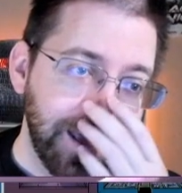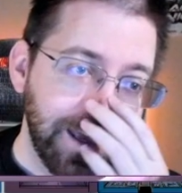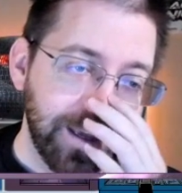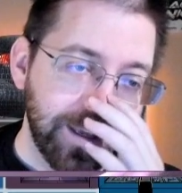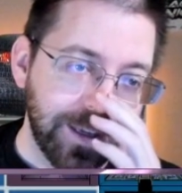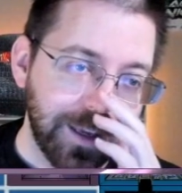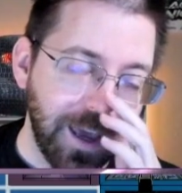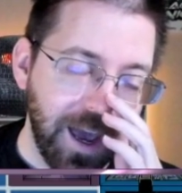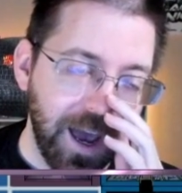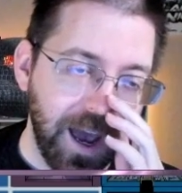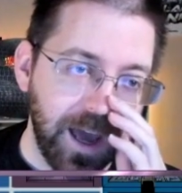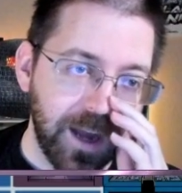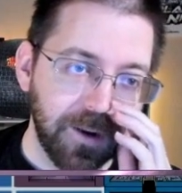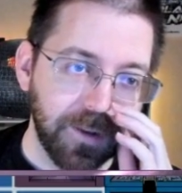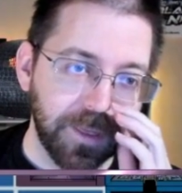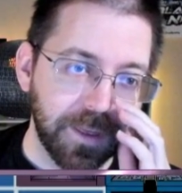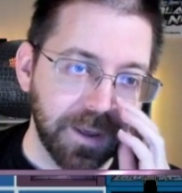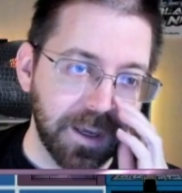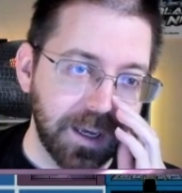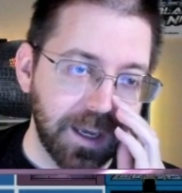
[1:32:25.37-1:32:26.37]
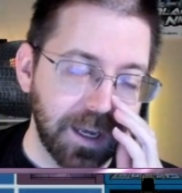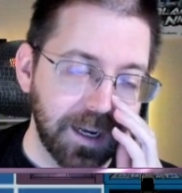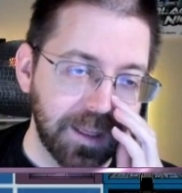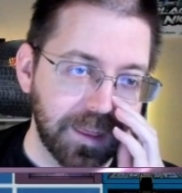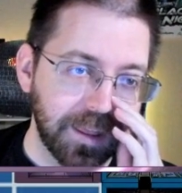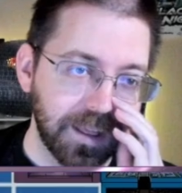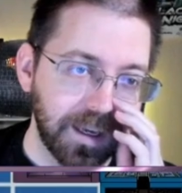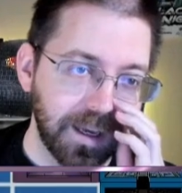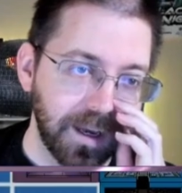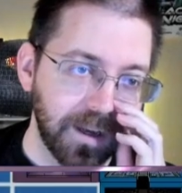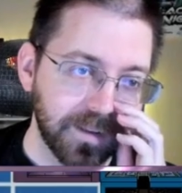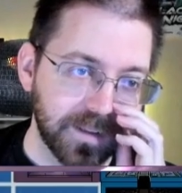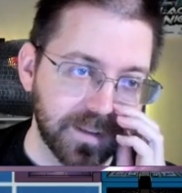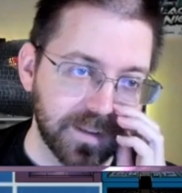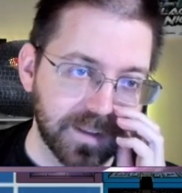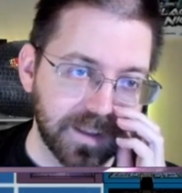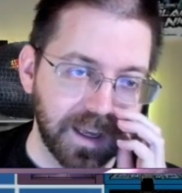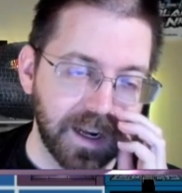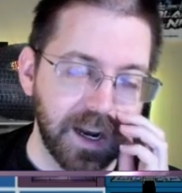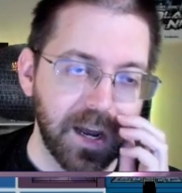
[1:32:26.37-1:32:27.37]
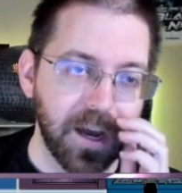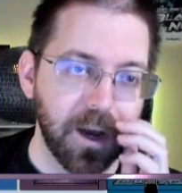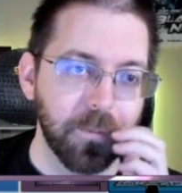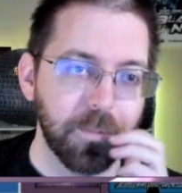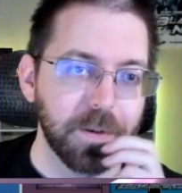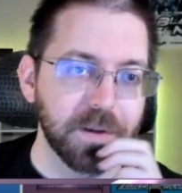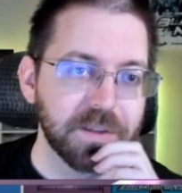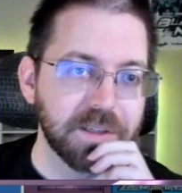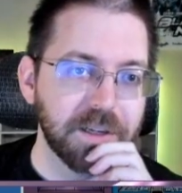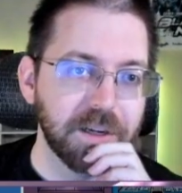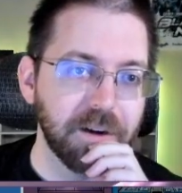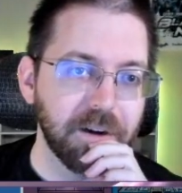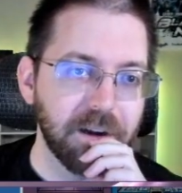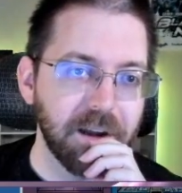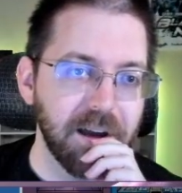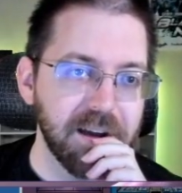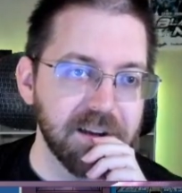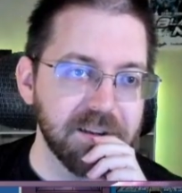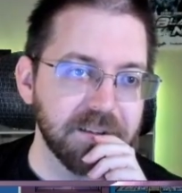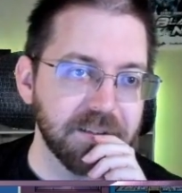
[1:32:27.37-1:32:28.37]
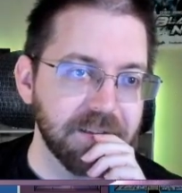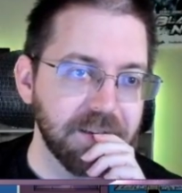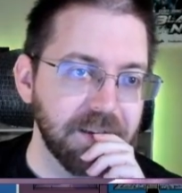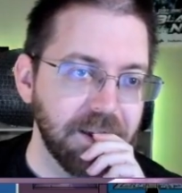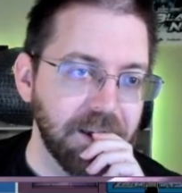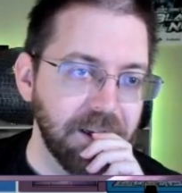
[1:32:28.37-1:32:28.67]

Yeah, I don't think anything else is going to help us here, guys.